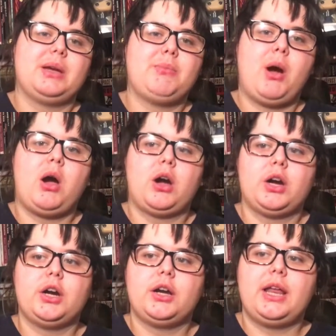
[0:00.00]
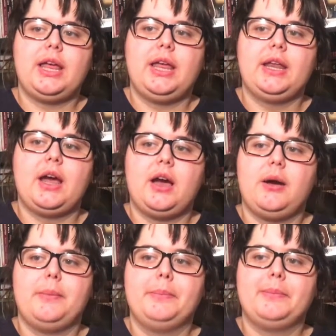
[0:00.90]
a big part in
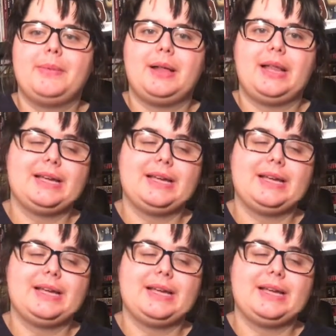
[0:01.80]
I